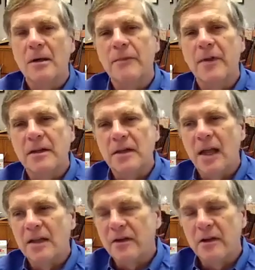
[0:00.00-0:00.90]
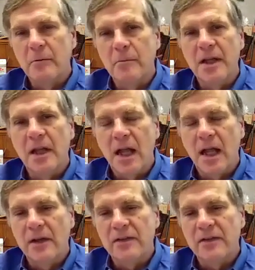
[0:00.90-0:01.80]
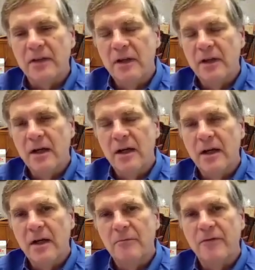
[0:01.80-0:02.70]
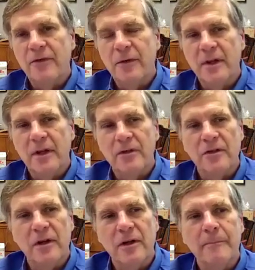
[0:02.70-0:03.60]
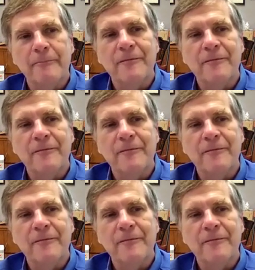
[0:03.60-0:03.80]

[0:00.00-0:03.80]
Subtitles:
that that's going to be the case for this year.